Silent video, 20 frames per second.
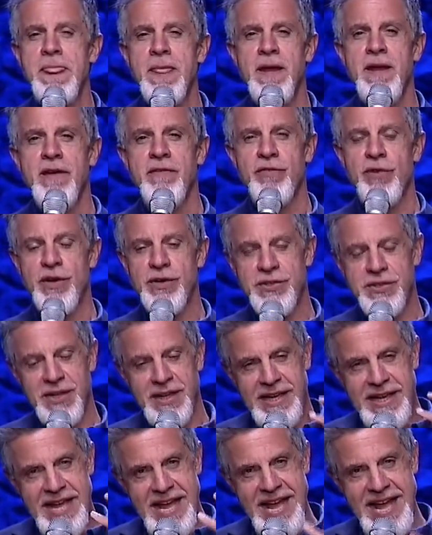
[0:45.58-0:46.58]
for us to
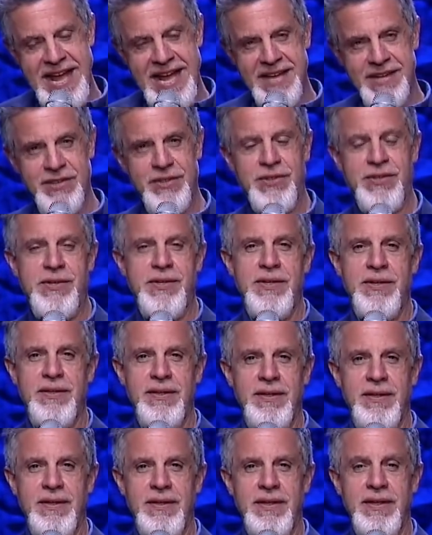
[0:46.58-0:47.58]
cast,
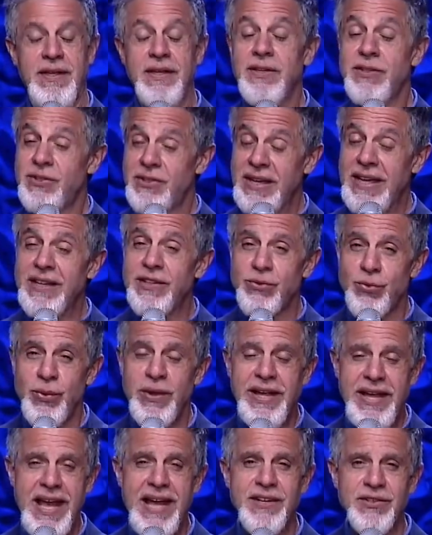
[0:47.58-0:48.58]
in a sense, we
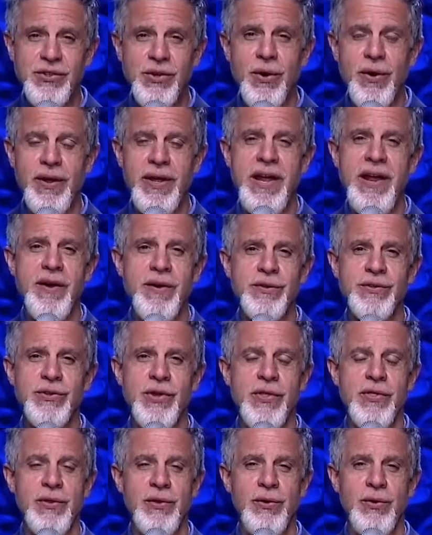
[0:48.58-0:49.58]
cast our cares
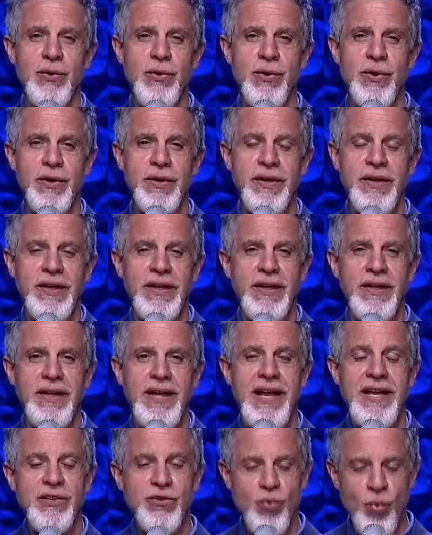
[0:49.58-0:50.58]
on the Lord
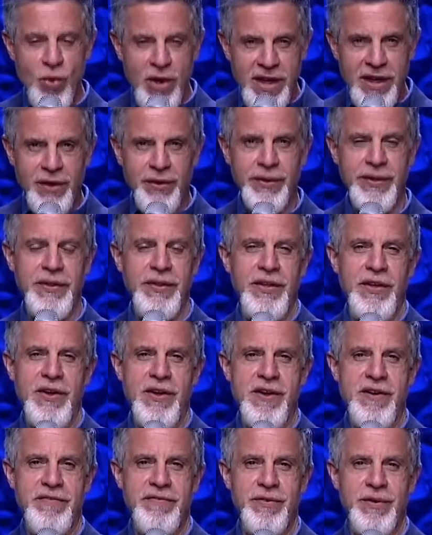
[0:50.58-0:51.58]
as well in the
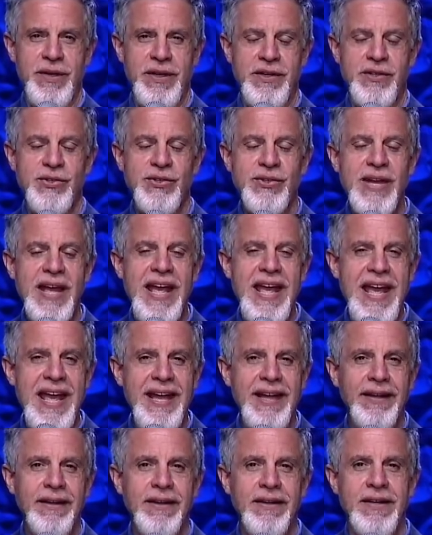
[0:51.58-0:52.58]
offering,
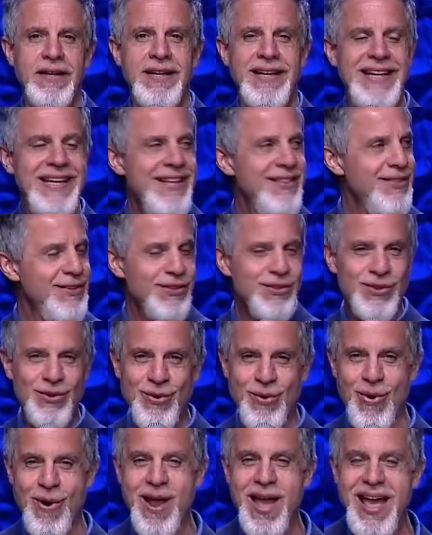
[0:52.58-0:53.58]
saying, in this
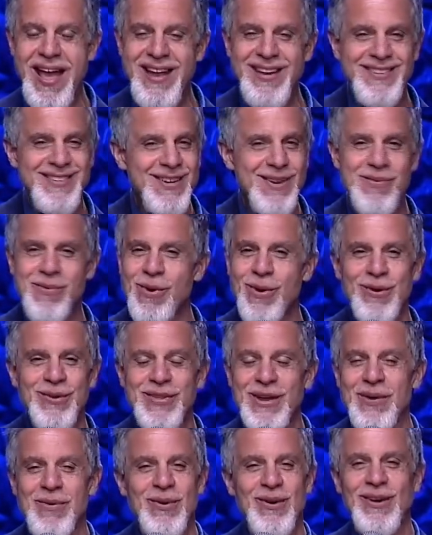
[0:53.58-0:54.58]
crazy world
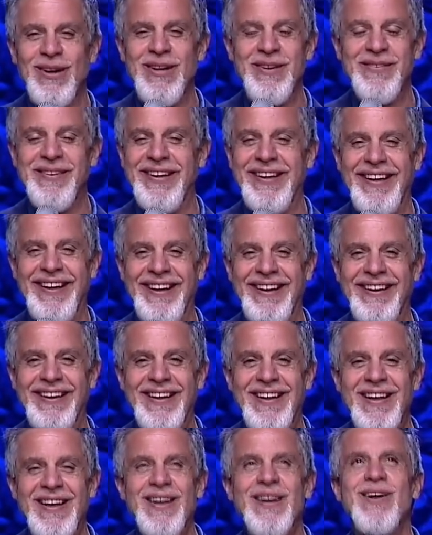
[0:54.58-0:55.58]
that we're living in,
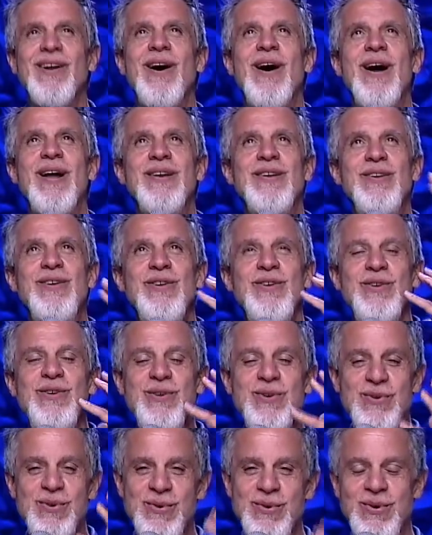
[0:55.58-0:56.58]
God,
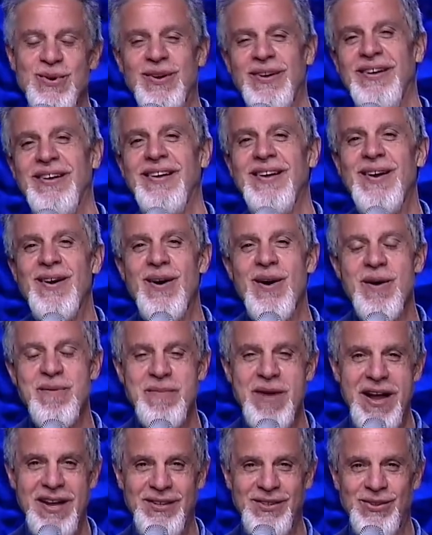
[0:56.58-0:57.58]
you are
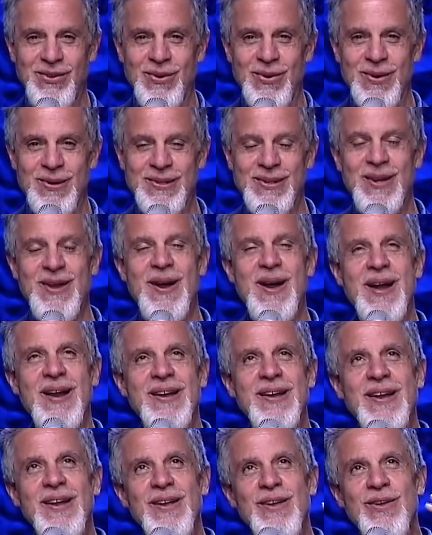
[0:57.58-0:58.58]
my source.
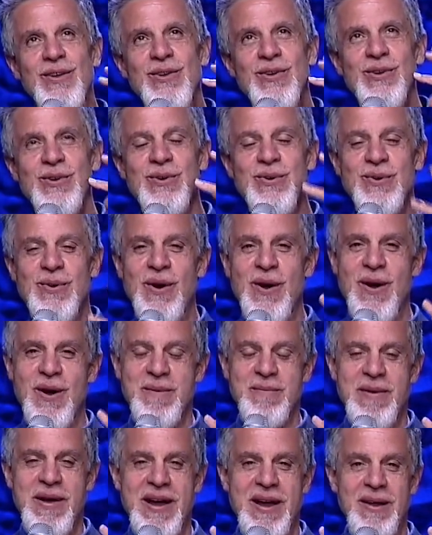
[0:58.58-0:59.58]
God, you are
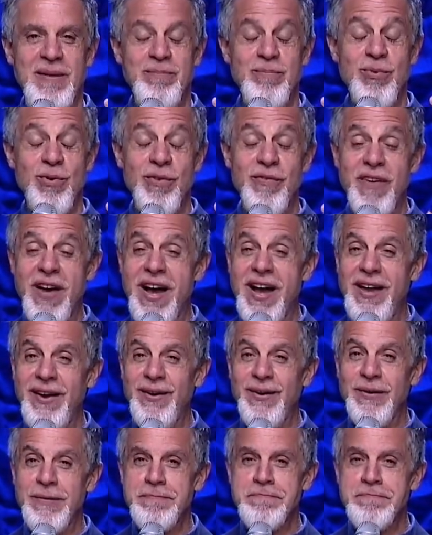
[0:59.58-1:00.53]
my provider.